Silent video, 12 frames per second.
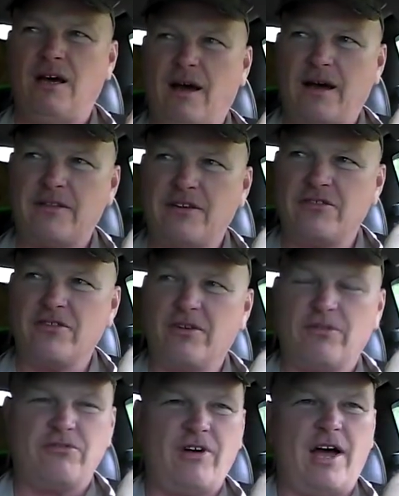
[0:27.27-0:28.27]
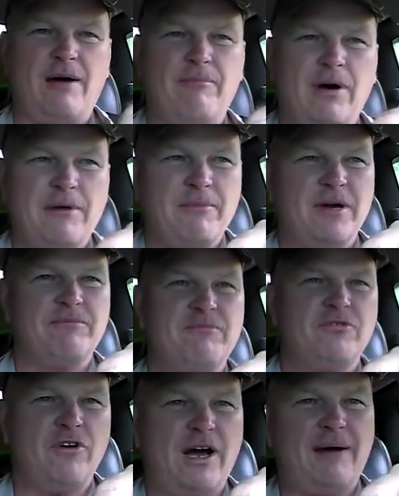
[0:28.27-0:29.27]
I got this little job by my
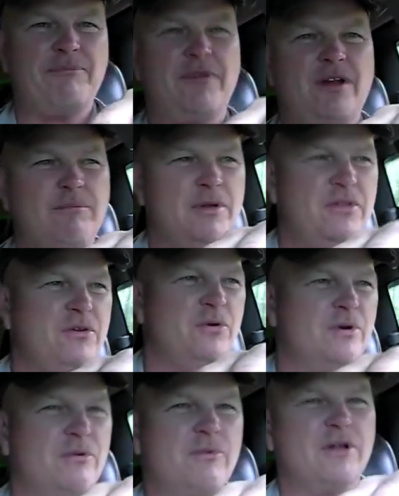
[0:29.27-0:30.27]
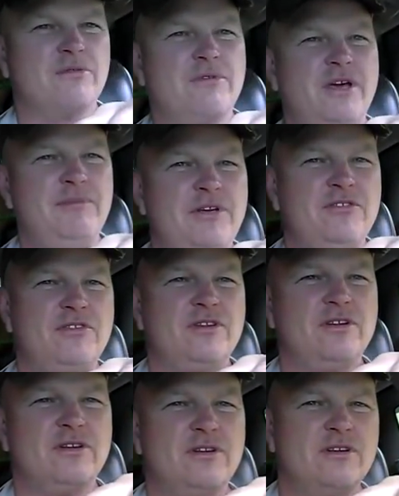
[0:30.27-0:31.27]
shop that I've been doing while Kimmy's in the